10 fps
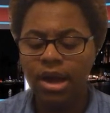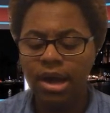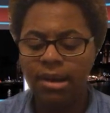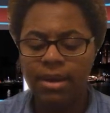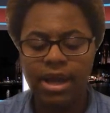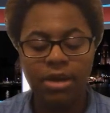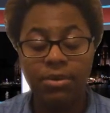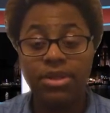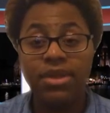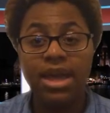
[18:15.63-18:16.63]
Uh, and I
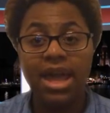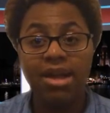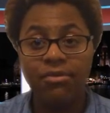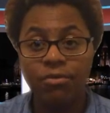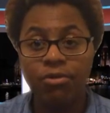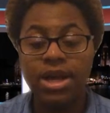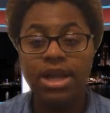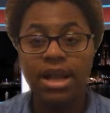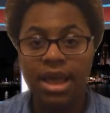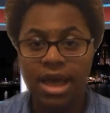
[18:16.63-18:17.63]
want to thank
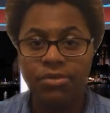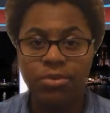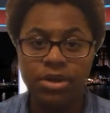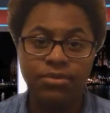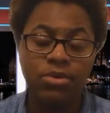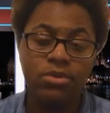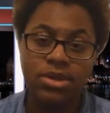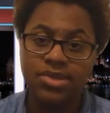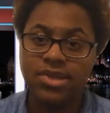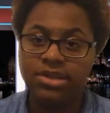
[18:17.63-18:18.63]
every last one of you
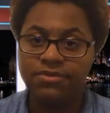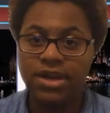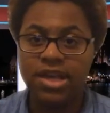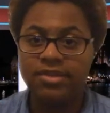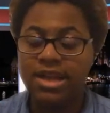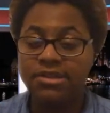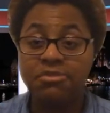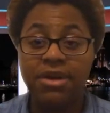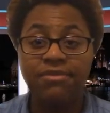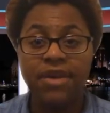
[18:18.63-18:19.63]
Lucas Nation fans,
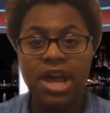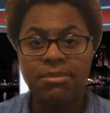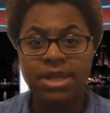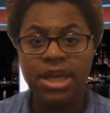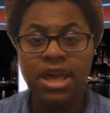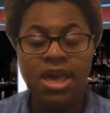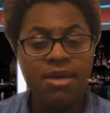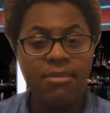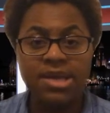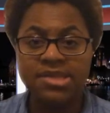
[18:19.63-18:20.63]
down to my family,
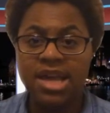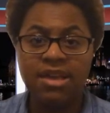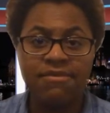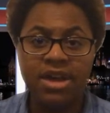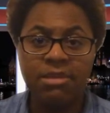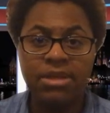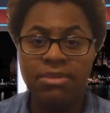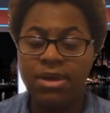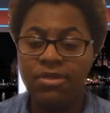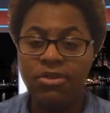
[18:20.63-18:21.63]
my second
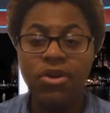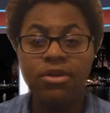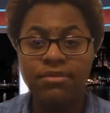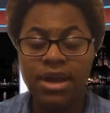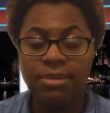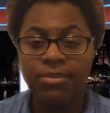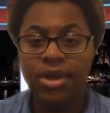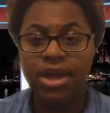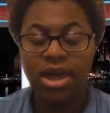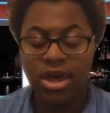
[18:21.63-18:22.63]
family, my third
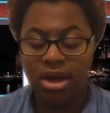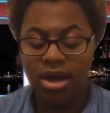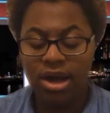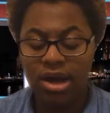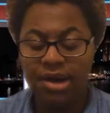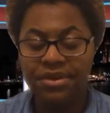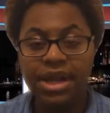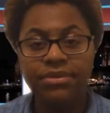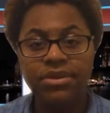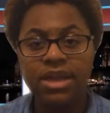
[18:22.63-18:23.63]
family, uh,
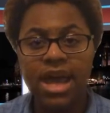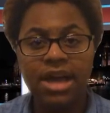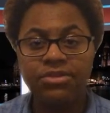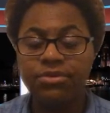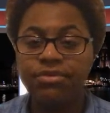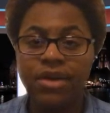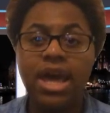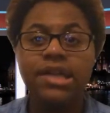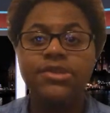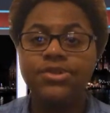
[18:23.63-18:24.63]
down to the actual
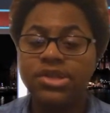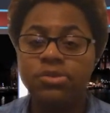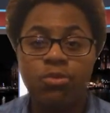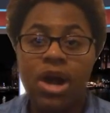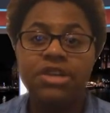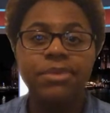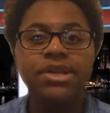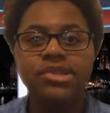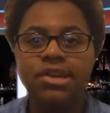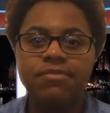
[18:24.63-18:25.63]
fans who just watch
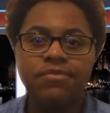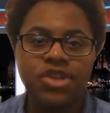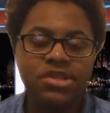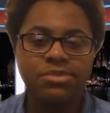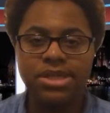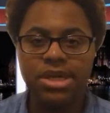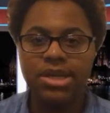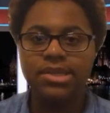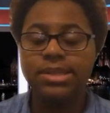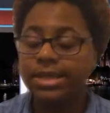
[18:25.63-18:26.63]
my stuff just
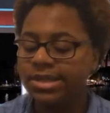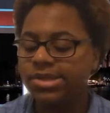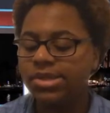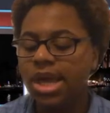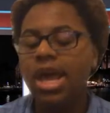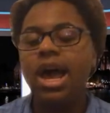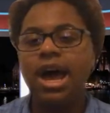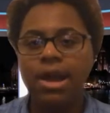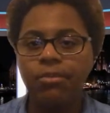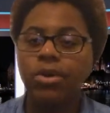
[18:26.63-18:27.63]
because. And that's just,
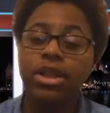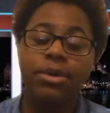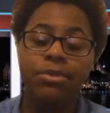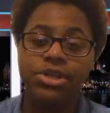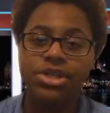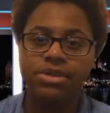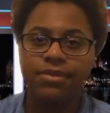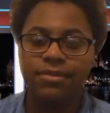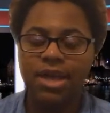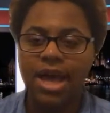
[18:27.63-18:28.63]
I'm really
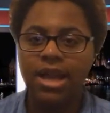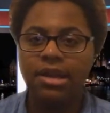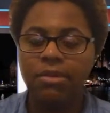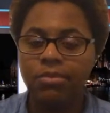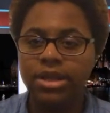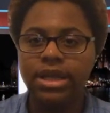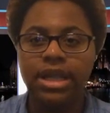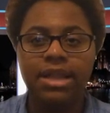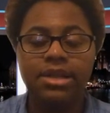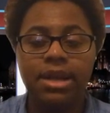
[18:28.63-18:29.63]
appreciative of that, and I'm really
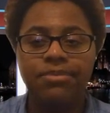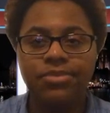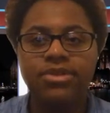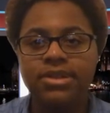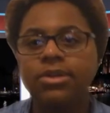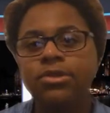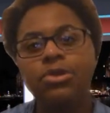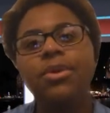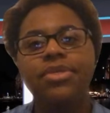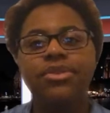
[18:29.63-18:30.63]
glad that I'm still
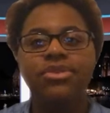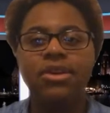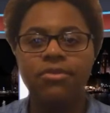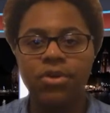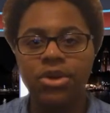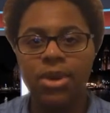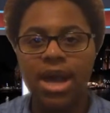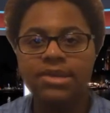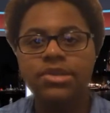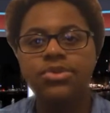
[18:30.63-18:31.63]
doing this stuff for you
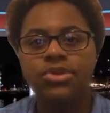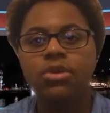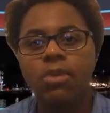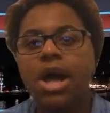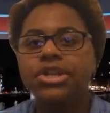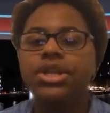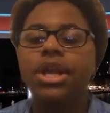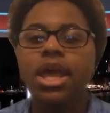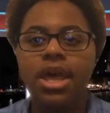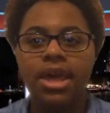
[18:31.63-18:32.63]
guys, and you're still
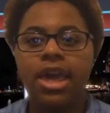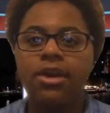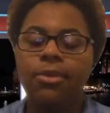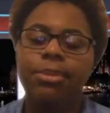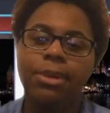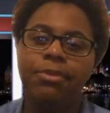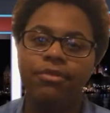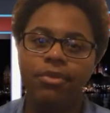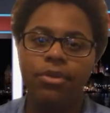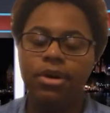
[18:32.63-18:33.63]
watching K L P
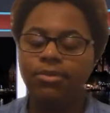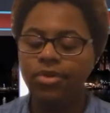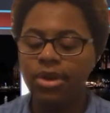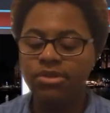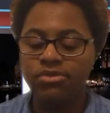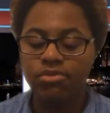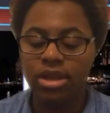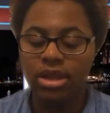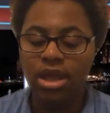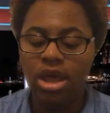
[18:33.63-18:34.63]
perform. So it's just
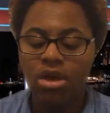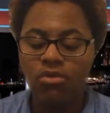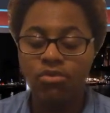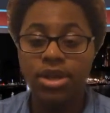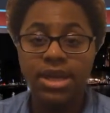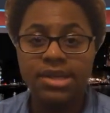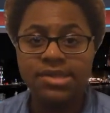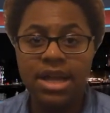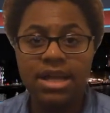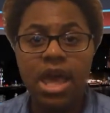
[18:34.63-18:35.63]
really, really
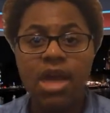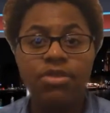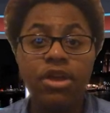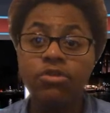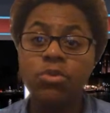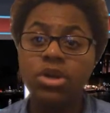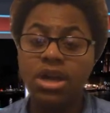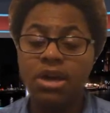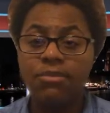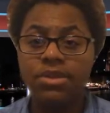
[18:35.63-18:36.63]
exciting. There's more
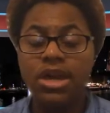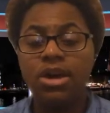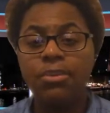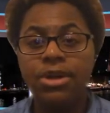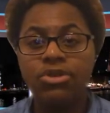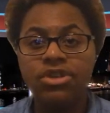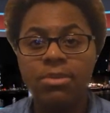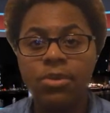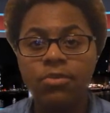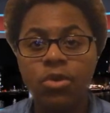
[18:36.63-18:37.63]
to come with K L P
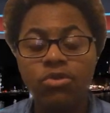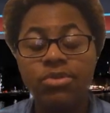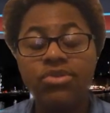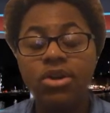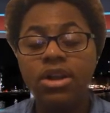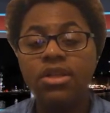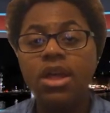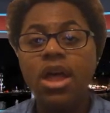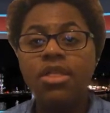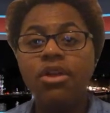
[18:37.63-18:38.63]
Entertainment. Of course, we
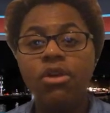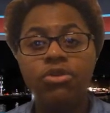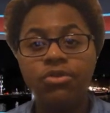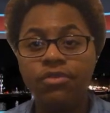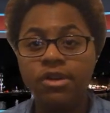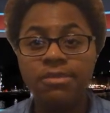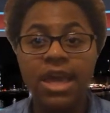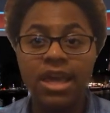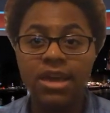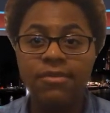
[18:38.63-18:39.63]
started our new film.
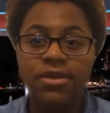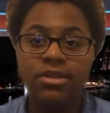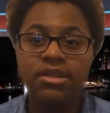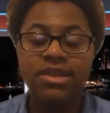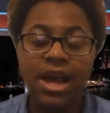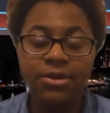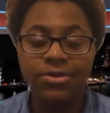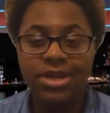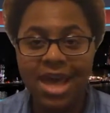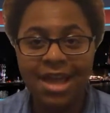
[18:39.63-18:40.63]
Can't give you the
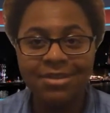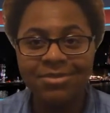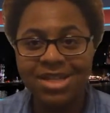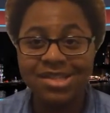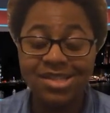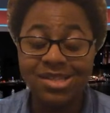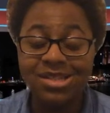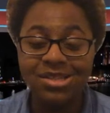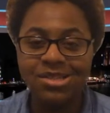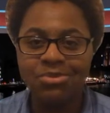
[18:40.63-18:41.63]
title yet because it's
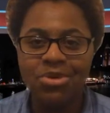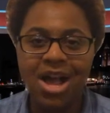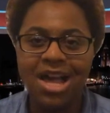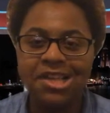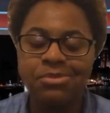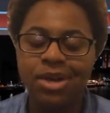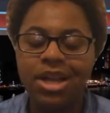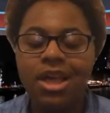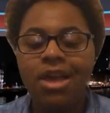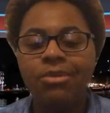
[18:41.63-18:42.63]
still a surprise,
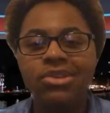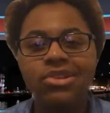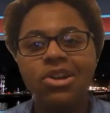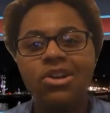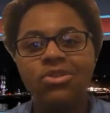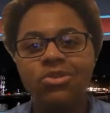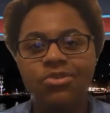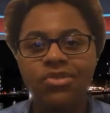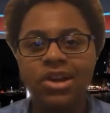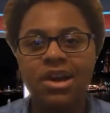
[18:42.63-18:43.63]
but we started our
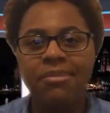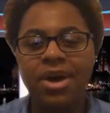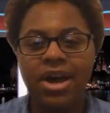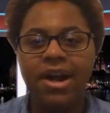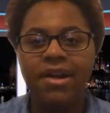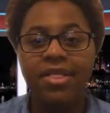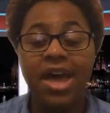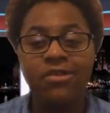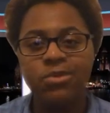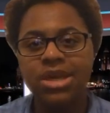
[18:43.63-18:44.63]
new film uh,
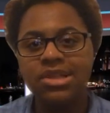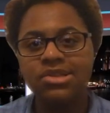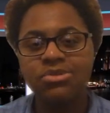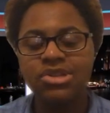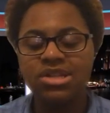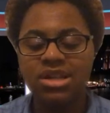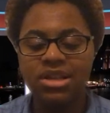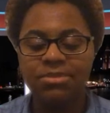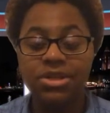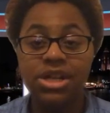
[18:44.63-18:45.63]
last weekend, so we're
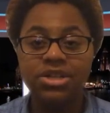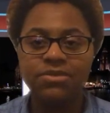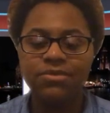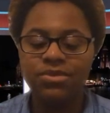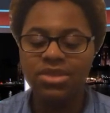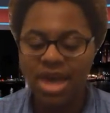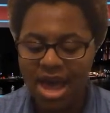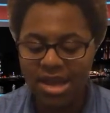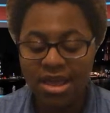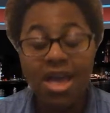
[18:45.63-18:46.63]
still in production for
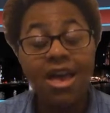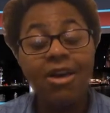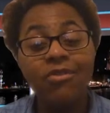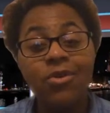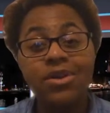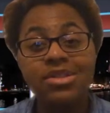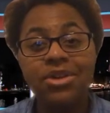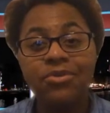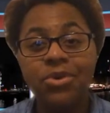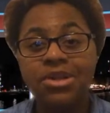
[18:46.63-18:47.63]
that. Of course,
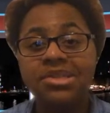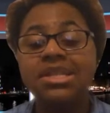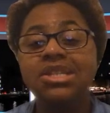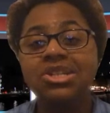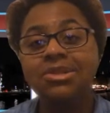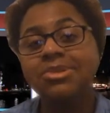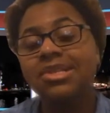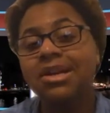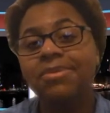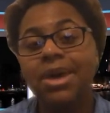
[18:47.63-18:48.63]
look forward to The
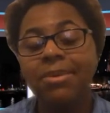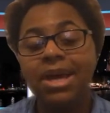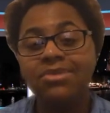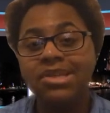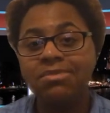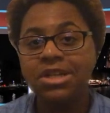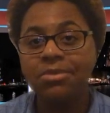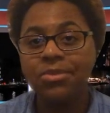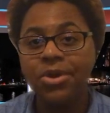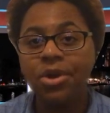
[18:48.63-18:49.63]
Gentleman's Club coming out in
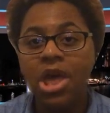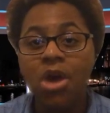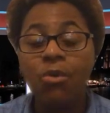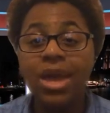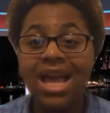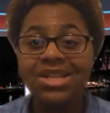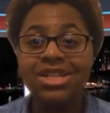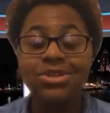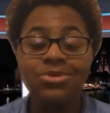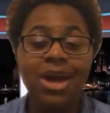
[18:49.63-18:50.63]
September. We
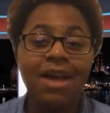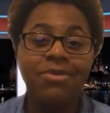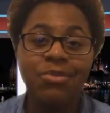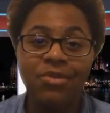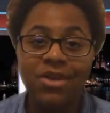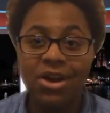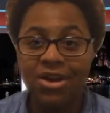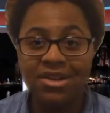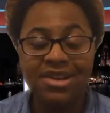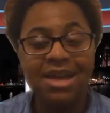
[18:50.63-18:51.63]
actually do have the movie
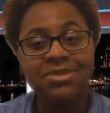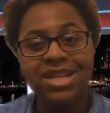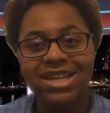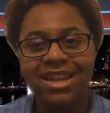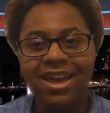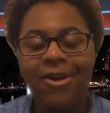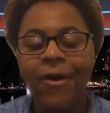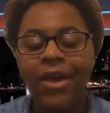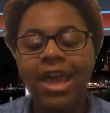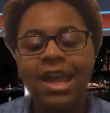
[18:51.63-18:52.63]
on a time ticket
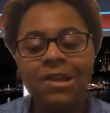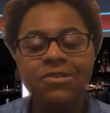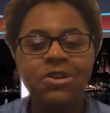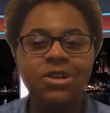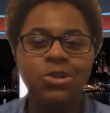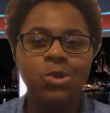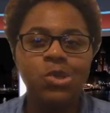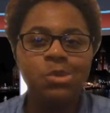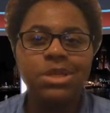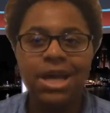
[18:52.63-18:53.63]
now. It is on our
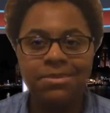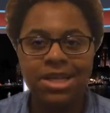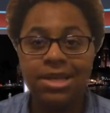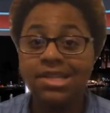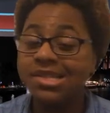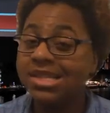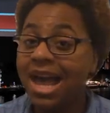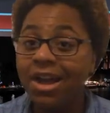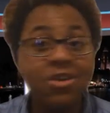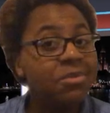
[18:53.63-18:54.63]
YouTube time ticket. It's
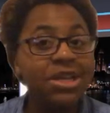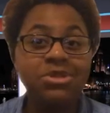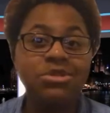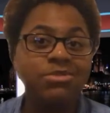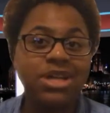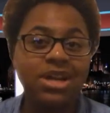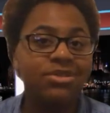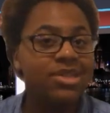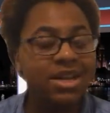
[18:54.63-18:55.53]
not on my YouTube channel.